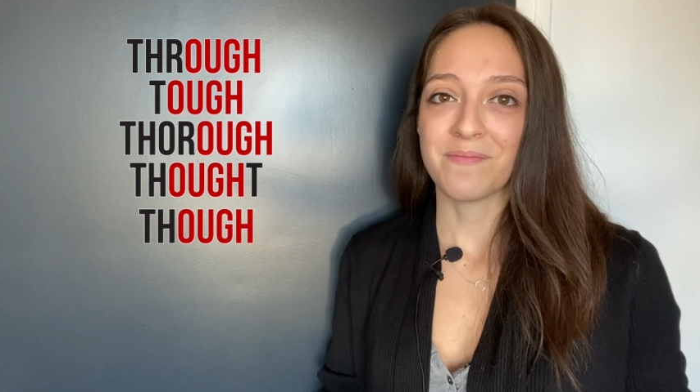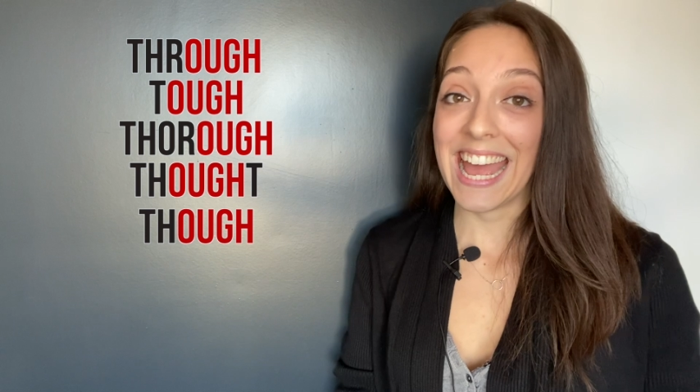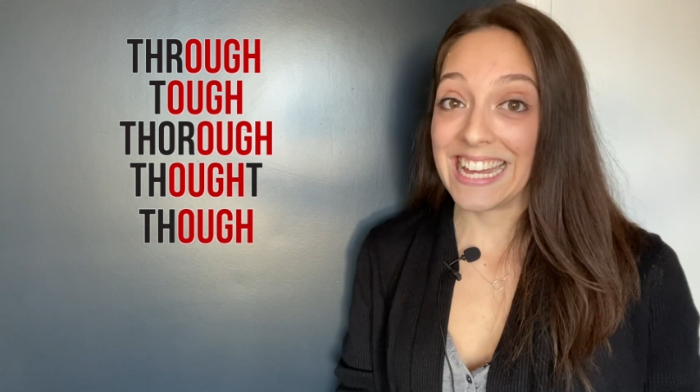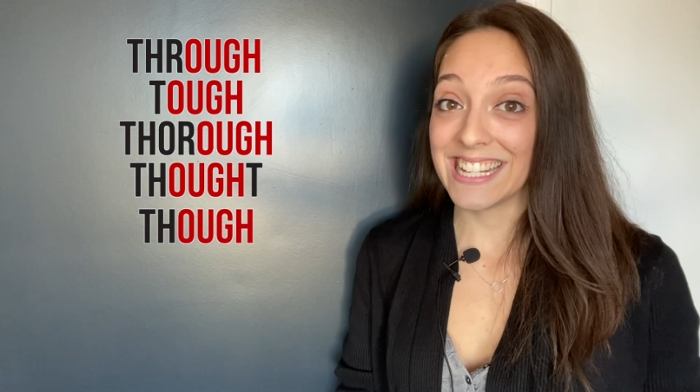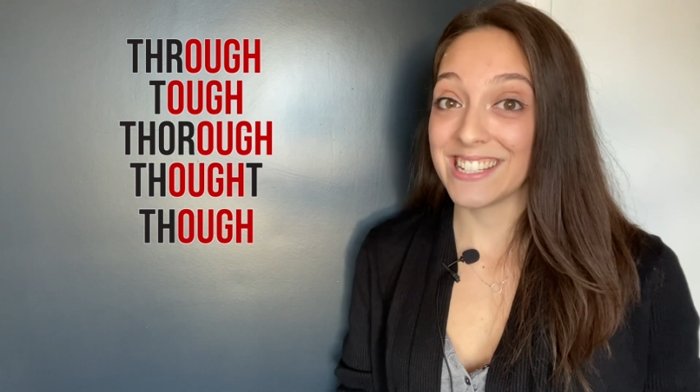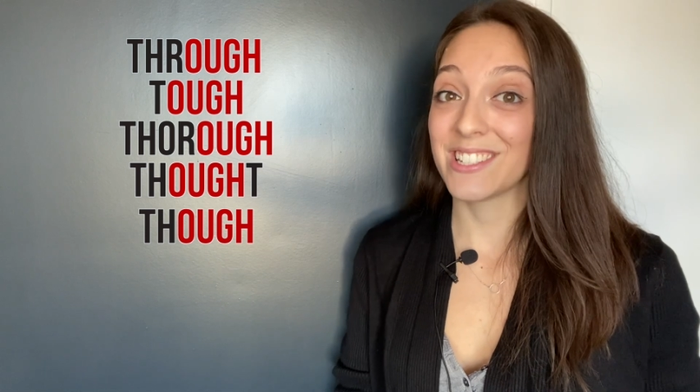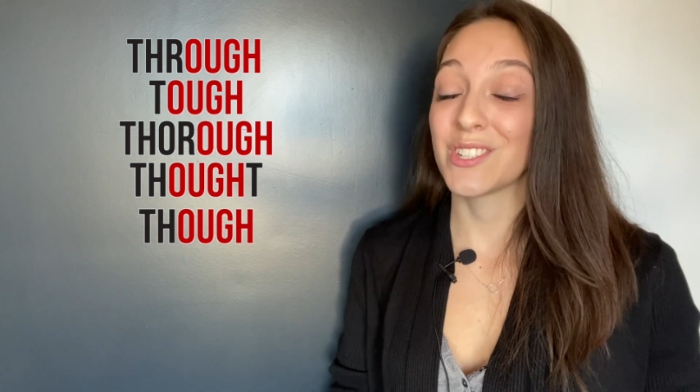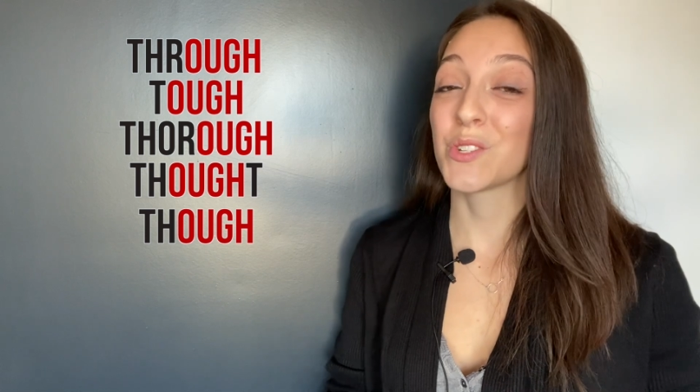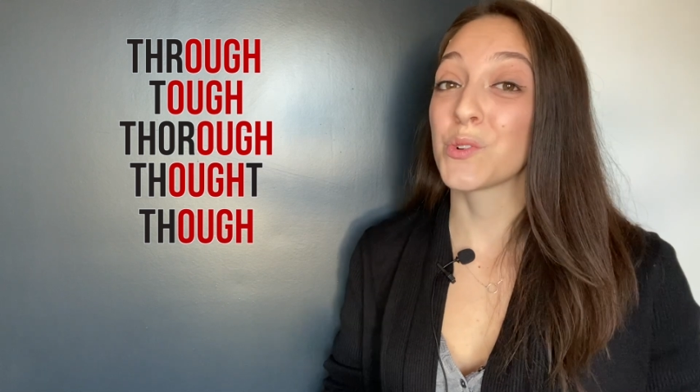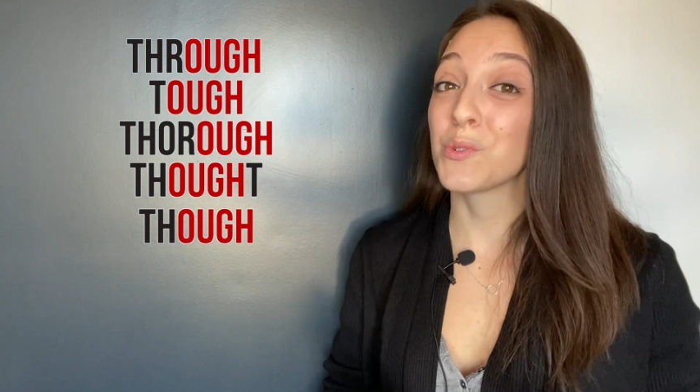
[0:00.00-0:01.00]
And
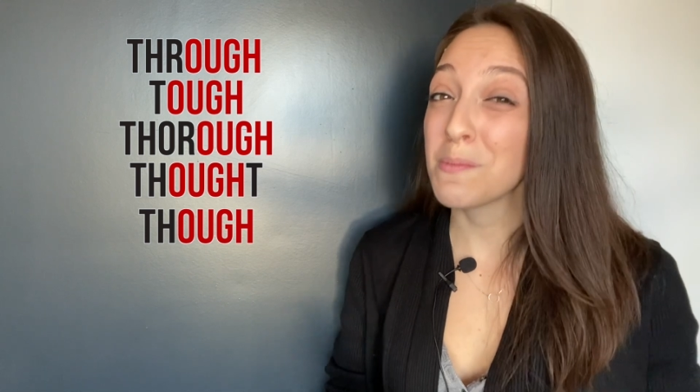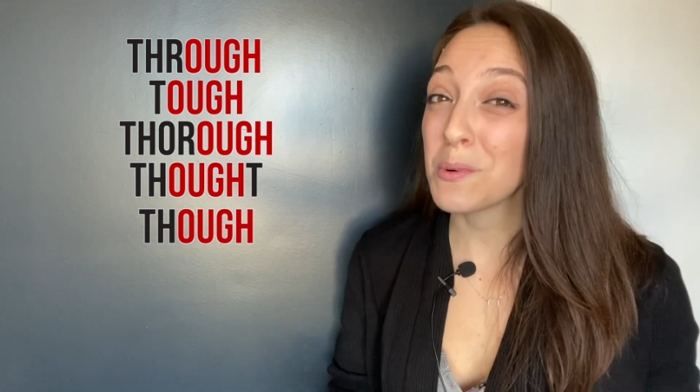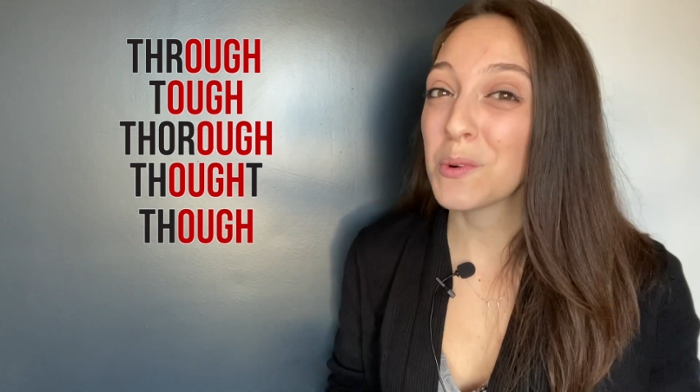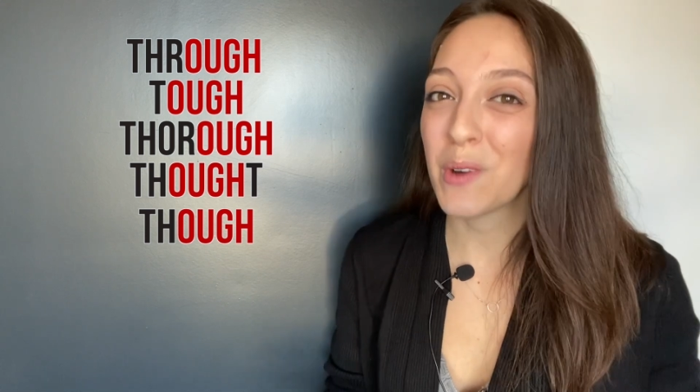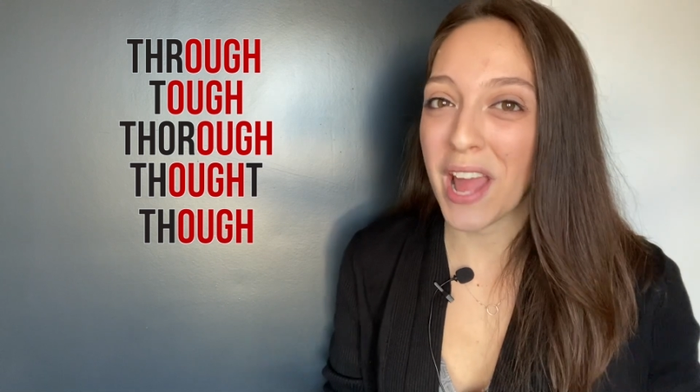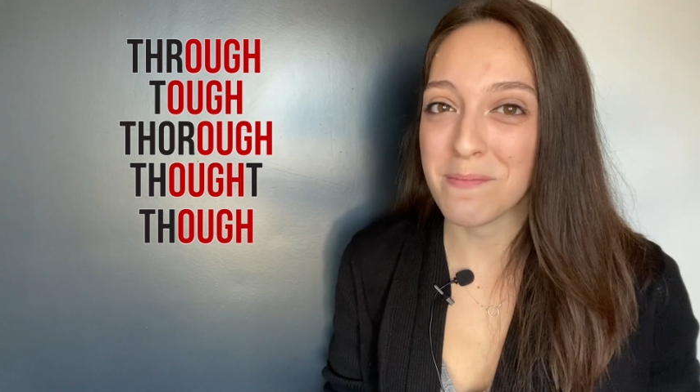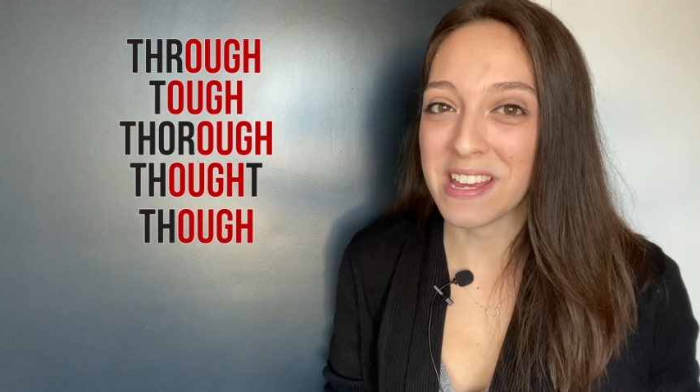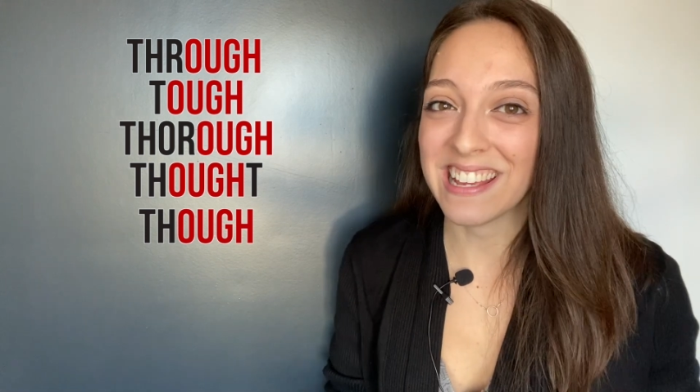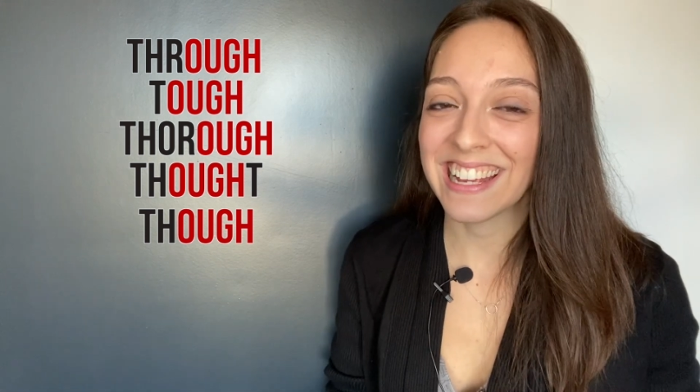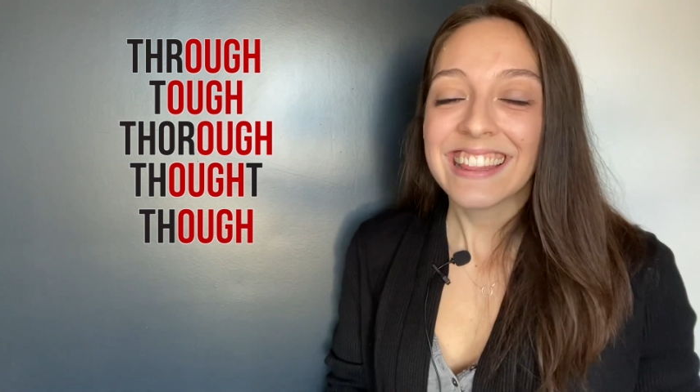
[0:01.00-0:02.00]
triple
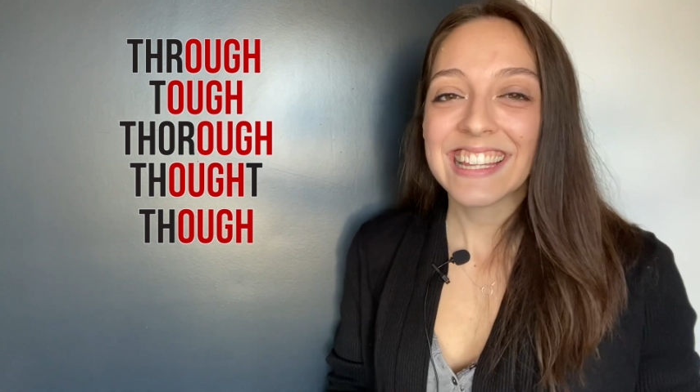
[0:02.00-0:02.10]
whammy,